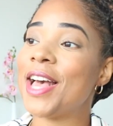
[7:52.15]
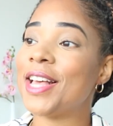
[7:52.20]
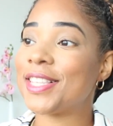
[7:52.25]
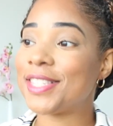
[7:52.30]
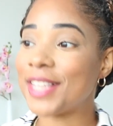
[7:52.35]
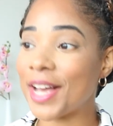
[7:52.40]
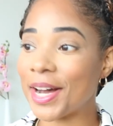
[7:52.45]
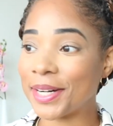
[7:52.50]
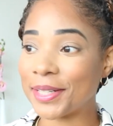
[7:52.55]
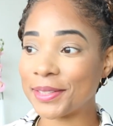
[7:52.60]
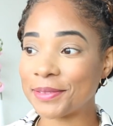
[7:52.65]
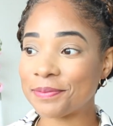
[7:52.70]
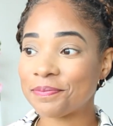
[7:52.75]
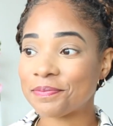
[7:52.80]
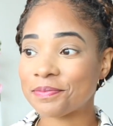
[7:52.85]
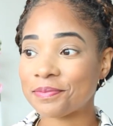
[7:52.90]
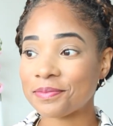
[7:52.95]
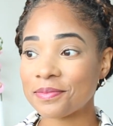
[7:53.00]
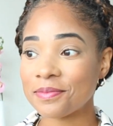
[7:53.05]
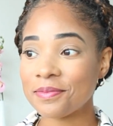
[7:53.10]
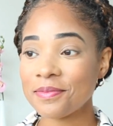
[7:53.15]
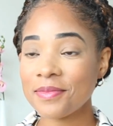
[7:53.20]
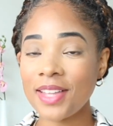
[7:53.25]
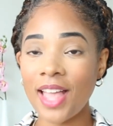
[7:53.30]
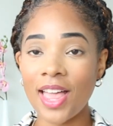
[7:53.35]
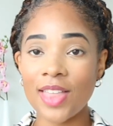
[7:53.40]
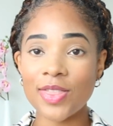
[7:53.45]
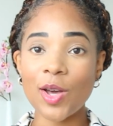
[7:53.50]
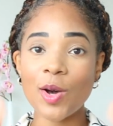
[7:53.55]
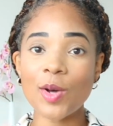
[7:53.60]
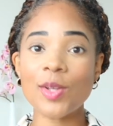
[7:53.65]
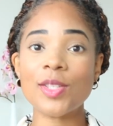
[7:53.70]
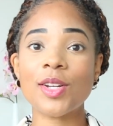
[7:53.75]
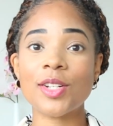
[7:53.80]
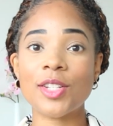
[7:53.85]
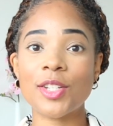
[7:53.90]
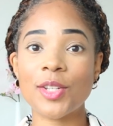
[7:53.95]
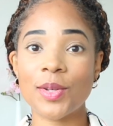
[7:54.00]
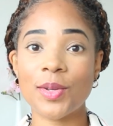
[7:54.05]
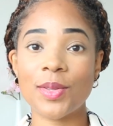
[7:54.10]
So those
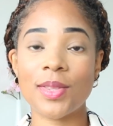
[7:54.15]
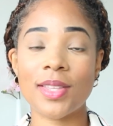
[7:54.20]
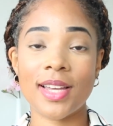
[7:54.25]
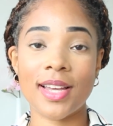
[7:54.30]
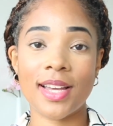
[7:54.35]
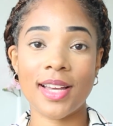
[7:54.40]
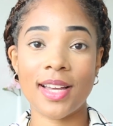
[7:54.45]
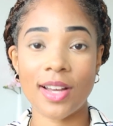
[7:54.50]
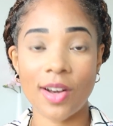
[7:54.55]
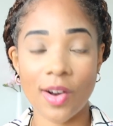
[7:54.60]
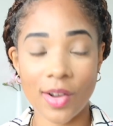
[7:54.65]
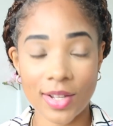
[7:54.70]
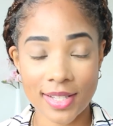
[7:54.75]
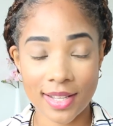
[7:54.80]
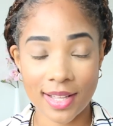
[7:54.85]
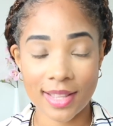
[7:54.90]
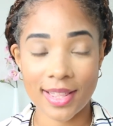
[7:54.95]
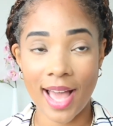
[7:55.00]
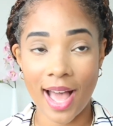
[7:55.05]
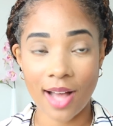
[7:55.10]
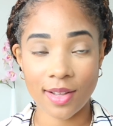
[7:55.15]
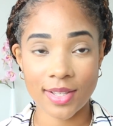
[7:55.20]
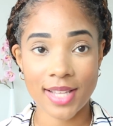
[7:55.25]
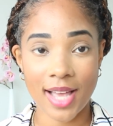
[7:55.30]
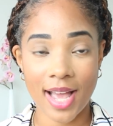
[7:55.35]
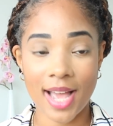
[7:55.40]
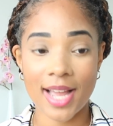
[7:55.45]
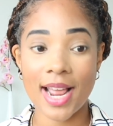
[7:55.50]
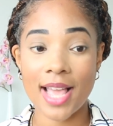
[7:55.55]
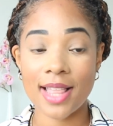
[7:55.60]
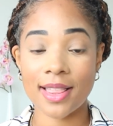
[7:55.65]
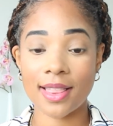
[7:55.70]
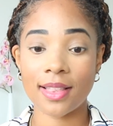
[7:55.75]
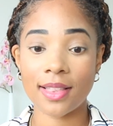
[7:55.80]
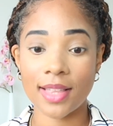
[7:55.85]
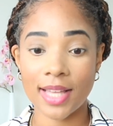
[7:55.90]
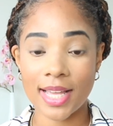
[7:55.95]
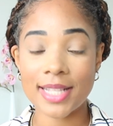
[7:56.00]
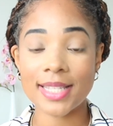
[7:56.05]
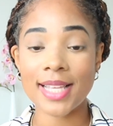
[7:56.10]
are on the outside and
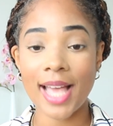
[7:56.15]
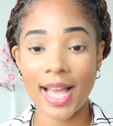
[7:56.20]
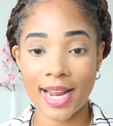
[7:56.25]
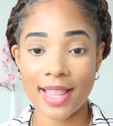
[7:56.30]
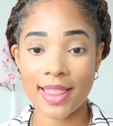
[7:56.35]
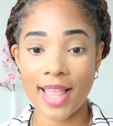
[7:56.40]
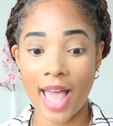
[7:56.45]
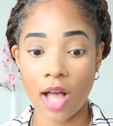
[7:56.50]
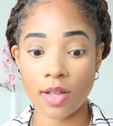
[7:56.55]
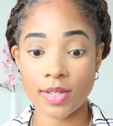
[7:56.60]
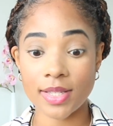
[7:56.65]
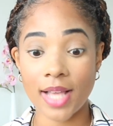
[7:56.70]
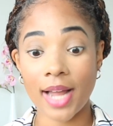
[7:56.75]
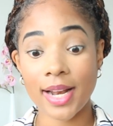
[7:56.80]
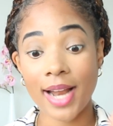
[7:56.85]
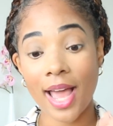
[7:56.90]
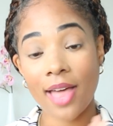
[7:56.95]
the inside and the outside.